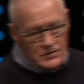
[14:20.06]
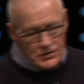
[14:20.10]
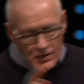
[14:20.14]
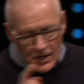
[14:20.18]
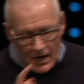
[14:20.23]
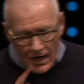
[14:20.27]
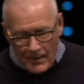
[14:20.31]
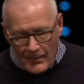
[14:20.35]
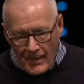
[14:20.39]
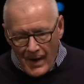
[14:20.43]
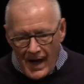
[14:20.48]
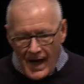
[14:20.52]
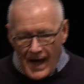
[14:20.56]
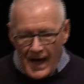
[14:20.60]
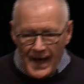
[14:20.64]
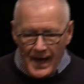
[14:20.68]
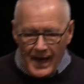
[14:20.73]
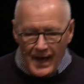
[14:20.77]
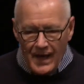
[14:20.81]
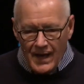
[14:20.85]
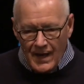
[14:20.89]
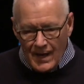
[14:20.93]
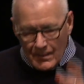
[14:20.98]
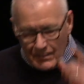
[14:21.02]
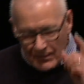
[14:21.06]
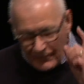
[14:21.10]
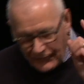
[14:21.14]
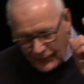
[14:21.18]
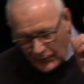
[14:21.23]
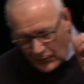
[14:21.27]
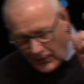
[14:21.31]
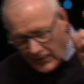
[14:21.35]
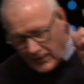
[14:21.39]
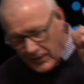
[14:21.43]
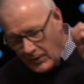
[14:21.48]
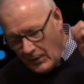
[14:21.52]
says, Jeremiah,
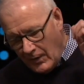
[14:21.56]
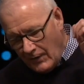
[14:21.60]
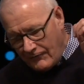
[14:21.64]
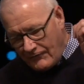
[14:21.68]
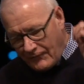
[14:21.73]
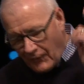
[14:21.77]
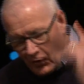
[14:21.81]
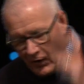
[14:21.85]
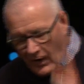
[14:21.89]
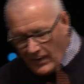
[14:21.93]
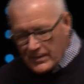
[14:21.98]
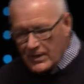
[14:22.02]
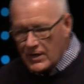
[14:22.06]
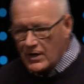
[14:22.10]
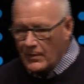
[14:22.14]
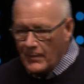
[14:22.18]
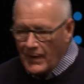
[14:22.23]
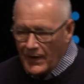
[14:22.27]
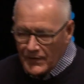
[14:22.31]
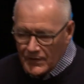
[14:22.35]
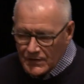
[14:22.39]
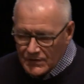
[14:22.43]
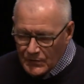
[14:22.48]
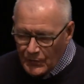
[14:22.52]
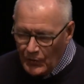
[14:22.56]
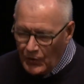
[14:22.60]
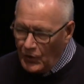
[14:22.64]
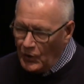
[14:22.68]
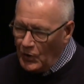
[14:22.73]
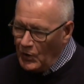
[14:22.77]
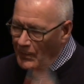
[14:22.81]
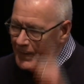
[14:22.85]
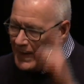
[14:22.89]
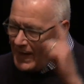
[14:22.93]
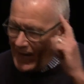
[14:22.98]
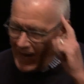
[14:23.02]
before you were formed in your mother's
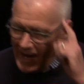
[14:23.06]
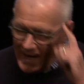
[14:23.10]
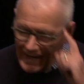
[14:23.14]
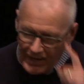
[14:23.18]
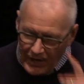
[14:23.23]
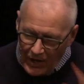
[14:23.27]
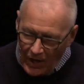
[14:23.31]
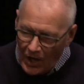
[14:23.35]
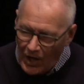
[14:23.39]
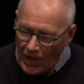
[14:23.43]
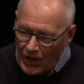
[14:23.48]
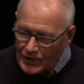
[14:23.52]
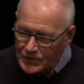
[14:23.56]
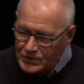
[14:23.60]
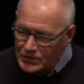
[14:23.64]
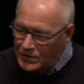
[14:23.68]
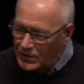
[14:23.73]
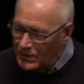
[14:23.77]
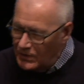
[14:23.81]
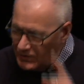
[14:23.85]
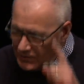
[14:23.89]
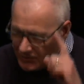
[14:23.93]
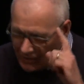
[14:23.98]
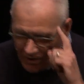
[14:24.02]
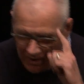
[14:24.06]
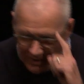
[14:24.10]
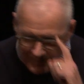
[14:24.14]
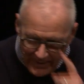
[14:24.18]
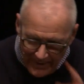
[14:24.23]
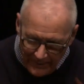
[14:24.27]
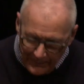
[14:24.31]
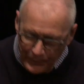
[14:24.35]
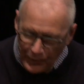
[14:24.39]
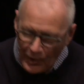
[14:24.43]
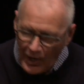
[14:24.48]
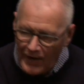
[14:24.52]
womb, I called you. You're going to
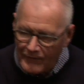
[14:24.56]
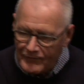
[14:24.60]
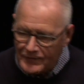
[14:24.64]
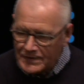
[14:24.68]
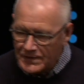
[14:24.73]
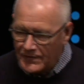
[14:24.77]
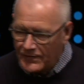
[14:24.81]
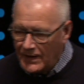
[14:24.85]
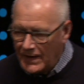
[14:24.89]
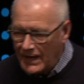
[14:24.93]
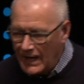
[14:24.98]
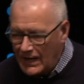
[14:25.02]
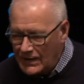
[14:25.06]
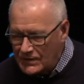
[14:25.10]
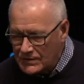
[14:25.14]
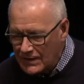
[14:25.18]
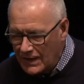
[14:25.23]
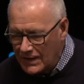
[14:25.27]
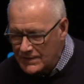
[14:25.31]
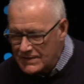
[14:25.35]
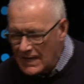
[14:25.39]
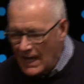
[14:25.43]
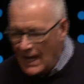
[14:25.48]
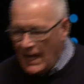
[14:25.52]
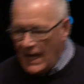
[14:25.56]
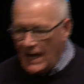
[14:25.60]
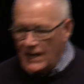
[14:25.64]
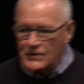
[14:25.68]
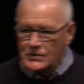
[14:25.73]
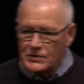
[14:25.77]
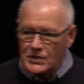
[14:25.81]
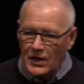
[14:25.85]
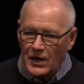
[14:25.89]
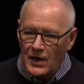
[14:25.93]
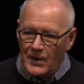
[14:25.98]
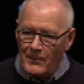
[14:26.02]
be a prophet to the nations.
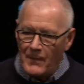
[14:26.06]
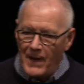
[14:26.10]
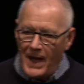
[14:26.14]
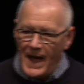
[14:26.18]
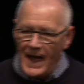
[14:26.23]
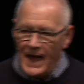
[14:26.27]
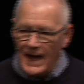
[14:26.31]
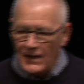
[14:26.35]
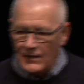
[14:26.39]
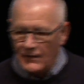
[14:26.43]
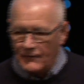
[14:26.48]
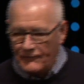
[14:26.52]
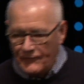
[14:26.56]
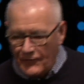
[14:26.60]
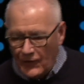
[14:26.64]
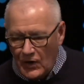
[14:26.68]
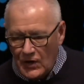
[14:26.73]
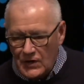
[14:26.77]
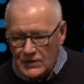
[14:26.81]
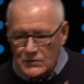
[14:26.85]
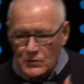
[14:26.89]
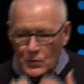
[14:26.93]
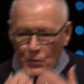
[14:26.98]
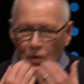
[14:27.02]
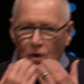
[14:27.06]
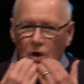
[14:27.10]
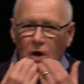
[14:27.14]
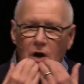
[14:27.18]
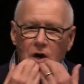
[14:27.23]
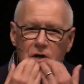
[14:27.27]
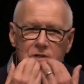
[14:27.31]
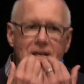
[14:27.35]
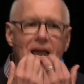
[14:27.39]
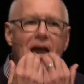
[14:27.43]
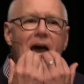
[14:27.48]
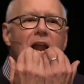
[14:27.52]
And Jeremiah, the first
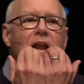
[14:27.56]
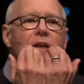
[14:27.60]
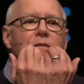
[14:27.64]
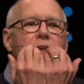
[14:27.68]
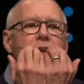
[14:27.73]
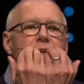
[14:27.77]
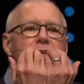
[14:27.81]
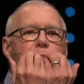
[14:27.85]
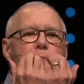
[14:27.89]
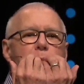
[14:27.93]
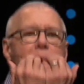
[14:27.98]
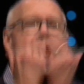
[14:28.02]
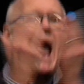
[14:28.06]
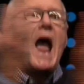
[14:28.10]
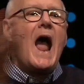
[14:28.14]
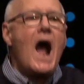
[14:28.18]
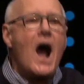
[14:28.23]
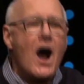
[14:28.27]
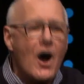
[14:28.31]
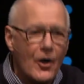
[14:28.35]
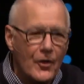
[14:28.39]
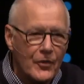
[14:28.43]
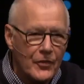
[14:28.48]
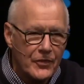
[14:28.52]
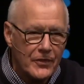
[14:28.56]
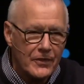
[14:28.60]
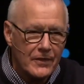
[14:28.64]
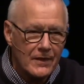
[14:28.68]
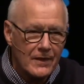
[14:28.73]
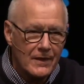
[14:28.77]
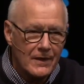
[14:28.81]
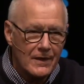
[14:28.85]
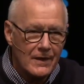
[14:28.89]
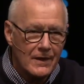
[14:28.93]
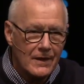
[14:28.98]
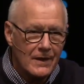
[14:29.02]
words out of his mouth,
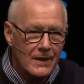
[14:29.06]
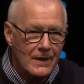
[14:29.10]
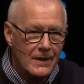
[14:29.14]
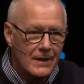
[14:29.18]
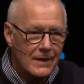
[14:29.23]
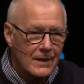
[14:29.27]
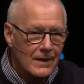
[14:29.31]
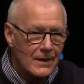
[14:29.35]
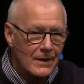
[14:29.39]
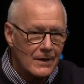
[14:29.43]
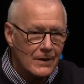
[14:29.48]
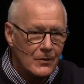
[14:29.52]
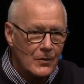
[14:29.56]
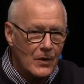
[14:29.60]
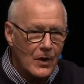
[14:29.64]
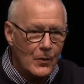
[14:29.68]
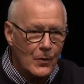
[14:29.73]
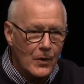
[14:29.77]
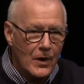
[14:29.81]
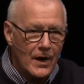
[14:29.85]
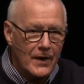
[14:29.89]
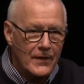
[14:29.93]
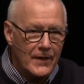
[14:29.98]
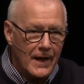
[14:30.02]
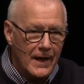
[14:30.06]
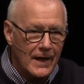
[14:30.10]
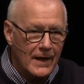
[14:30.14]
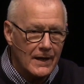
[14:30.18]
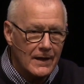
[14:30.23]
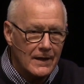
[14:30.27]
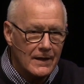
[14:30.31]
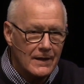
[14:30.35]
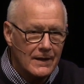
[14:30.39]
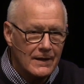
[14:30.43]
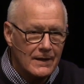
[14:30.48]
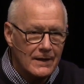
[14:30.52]
what were they?
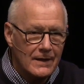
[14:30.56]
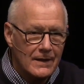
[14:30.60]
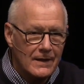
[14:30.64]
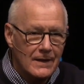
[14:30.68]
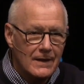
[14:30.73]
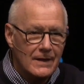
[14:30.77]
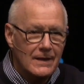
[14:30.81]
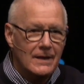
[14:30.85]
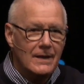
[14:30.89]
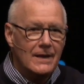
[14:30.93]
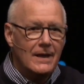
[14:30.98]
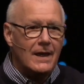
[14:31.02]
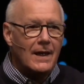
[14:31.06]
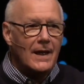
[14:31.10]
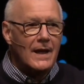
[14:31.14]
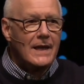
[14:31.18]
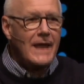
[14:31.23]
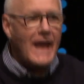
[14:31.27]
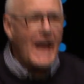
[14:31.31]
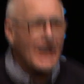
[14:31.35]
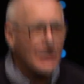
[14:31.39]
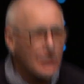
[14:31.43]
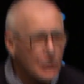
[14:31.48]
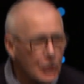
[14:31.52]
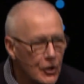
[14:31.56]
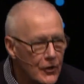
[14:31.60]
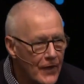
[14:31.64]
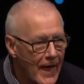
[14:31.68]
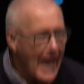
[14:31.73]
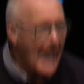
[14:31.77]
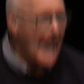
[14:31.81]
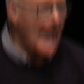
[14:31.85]
I can't do